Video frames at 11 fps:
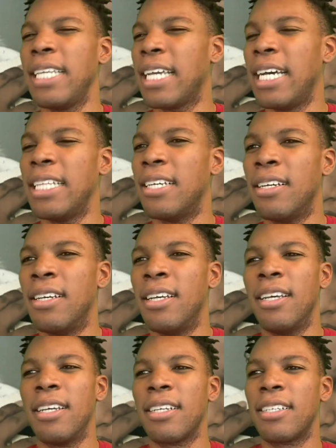kinda
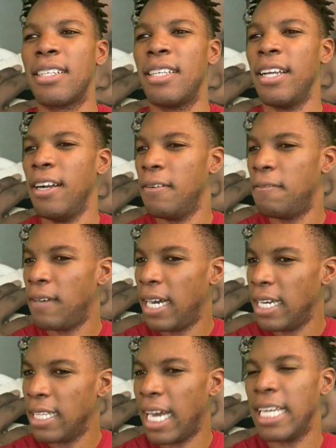
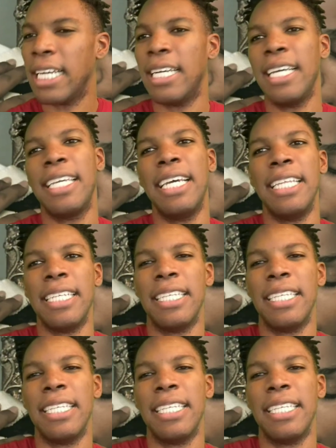clarified I, I get it.